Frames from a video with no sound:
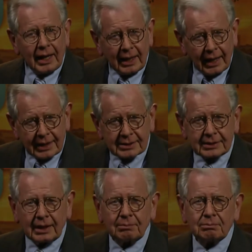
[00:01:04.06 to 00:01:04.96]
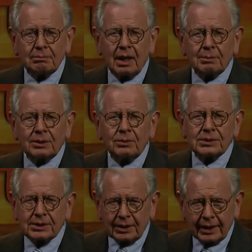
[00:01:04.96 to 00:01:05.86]
I said, Mama,
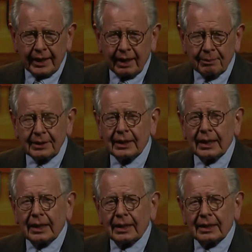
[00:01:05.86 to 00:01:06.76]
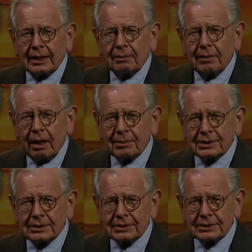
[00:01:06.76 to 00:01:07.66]
what's going to happen? Mama
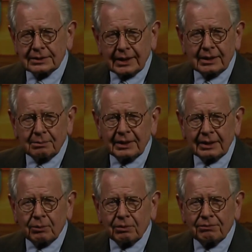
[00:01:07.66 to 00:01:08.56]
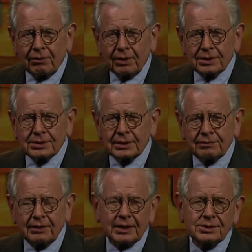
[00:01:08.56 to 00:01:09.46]
said to me, well, Forrest, if
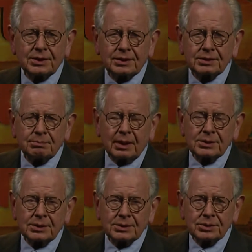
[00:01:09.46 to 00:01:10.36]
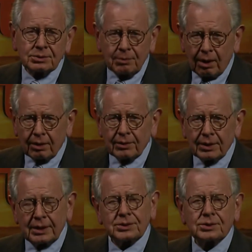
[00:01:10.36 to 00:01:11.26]
next year's budget is smaller than
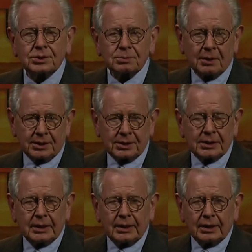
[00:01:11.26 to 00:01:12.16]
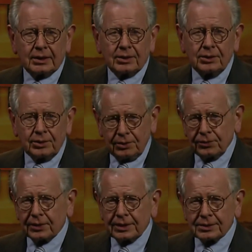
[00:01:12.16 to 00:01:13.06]
this year's budget, who do you
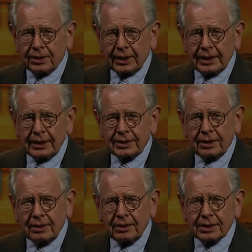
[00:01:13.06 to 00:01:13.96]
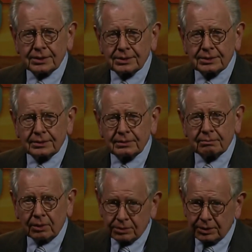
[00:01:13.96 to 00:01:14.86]
think is going to get hit the hardest?
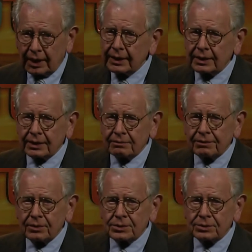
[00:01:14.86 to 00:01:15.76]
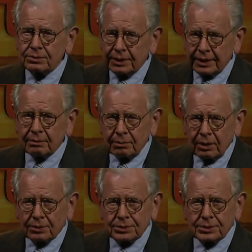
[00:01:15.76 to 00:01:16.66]
Most likely the folks who need it
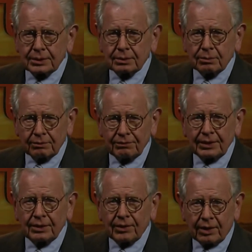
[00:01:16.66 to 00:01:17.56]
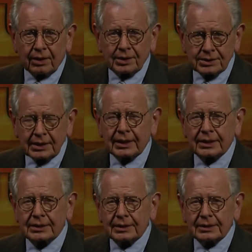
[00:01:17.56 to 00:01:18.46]
most will feel the hardest hit.
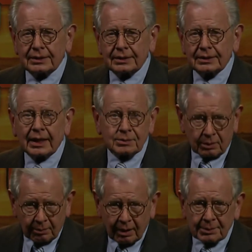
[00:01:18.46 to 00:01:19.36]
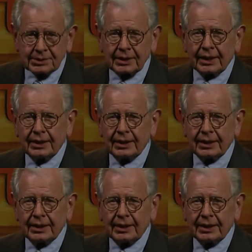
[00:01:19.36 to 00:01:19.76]
That's what Mama said.